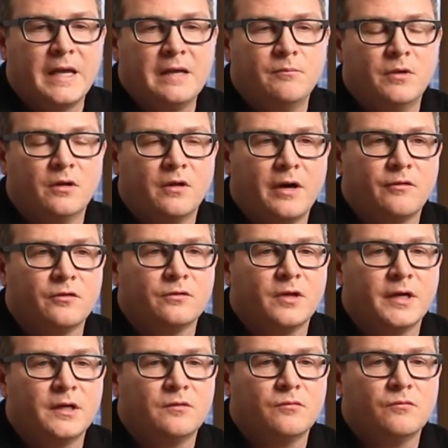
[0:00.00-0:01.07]
8 mil outer
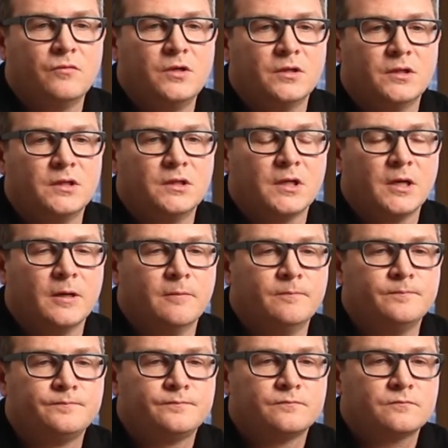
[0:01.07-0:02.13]
light, really
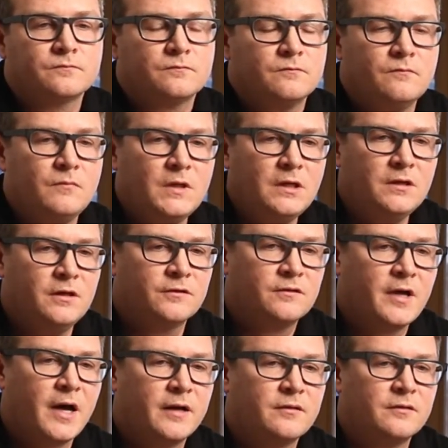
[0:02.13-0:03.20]

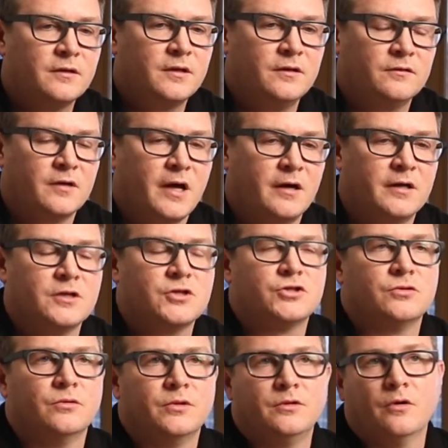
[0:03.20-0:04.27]
is not an
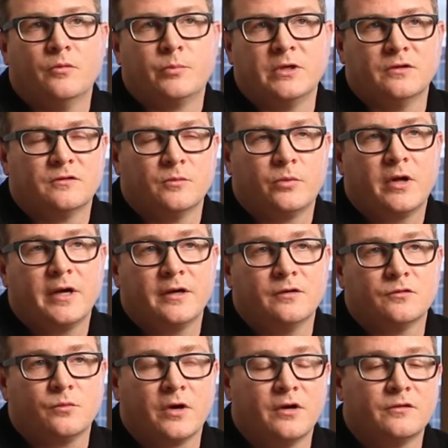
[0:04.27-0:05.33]
issue in European
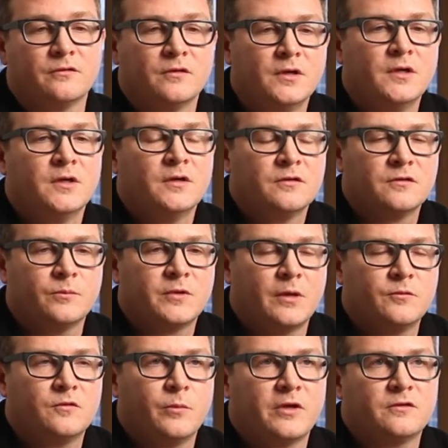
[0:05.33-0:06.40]
suppliers, whereas
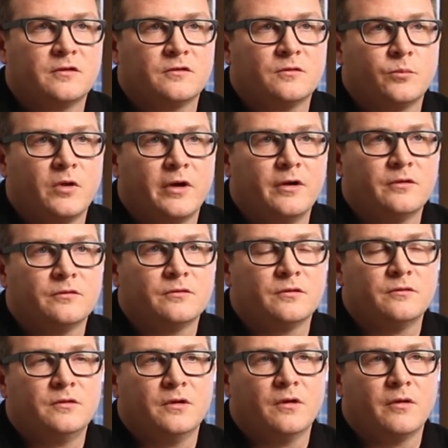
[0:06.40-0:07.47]
sometimes domestic suppliers
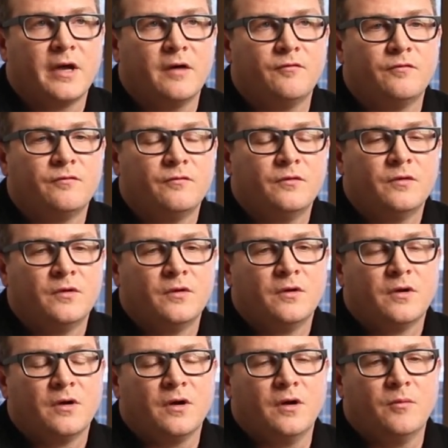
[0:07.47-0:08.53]
have
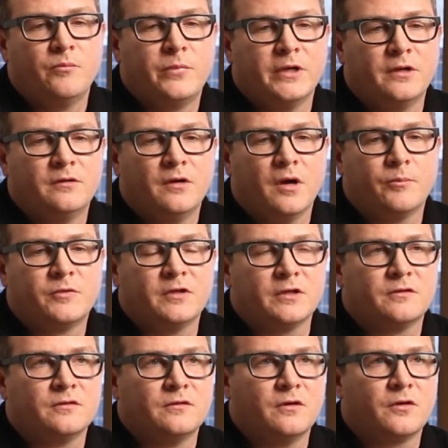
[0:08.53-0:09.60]
big
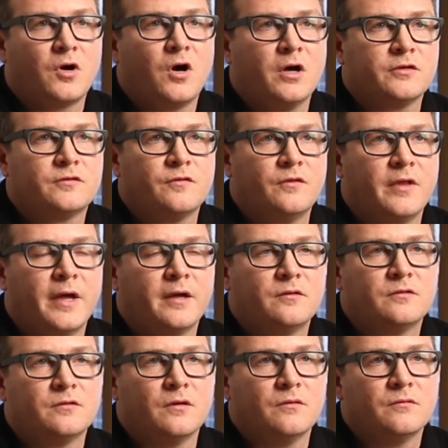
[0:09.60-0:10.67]
upticks in their cost for
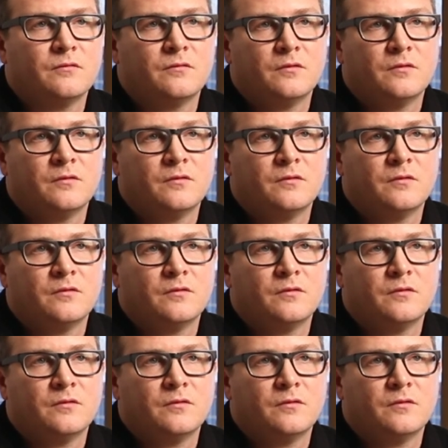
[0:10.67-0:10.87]
that. So